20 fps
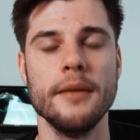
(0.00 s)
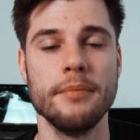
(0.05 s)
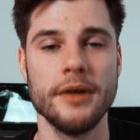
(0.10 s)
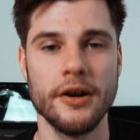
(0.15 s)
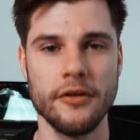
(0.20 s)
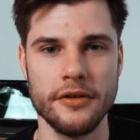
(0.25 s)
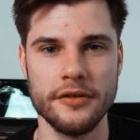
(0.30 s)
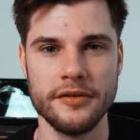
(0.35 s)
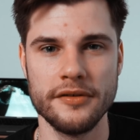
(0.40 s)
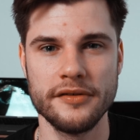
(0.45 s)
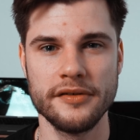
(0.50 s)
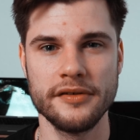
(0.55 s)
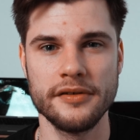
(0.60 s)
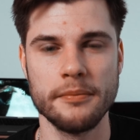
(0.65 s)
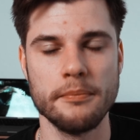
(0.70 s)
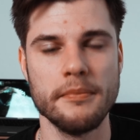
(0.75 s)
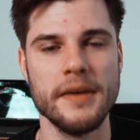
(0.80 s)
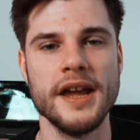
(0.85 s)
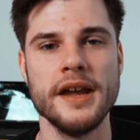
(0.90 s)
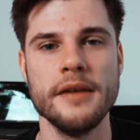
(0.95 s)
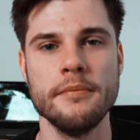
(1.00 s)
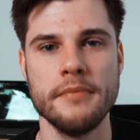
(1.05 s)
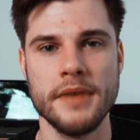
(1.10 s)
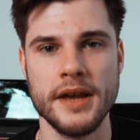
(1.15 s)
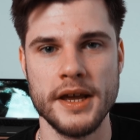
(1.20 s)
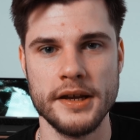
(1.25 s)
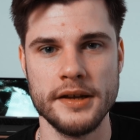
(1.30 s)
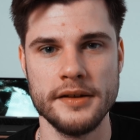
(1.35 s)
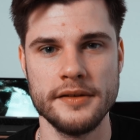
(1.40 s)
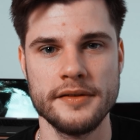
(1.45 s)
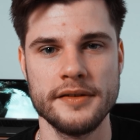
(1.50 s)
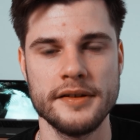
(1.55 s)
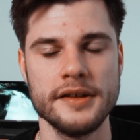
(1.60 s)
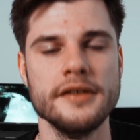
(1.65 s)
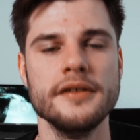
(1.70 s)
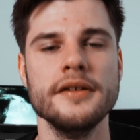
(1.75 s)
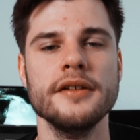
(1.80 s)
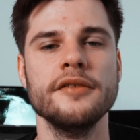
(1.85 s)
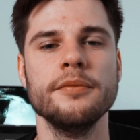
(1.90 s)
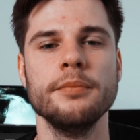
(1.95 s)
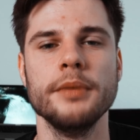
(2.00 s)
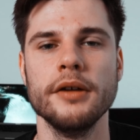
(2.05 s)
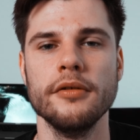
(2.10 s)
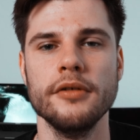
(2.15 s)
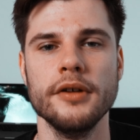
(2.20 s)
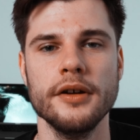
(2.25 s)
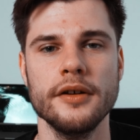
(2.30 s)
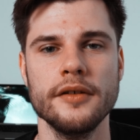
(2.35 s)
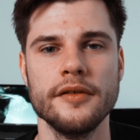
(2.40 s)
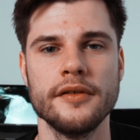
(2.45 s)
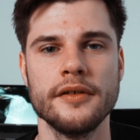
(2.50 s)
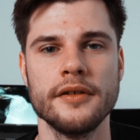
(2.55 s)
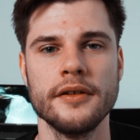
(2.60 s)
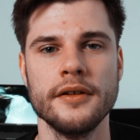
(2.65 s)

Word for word: parents may made in this period.